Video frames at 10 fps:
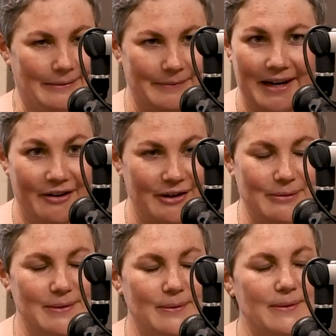
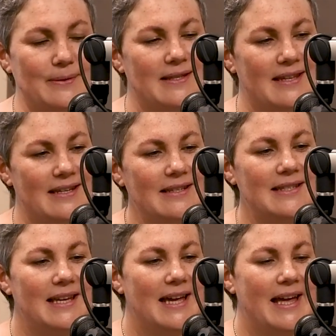aerials, all sorts of
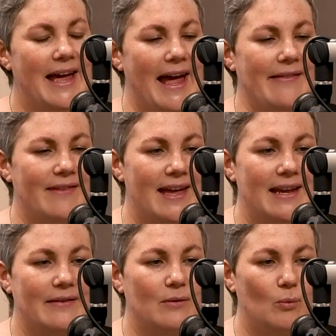things. And
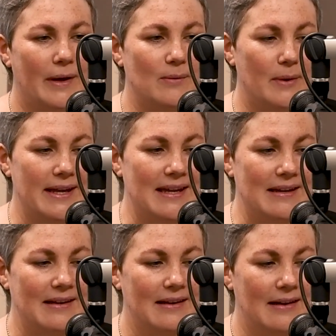then when we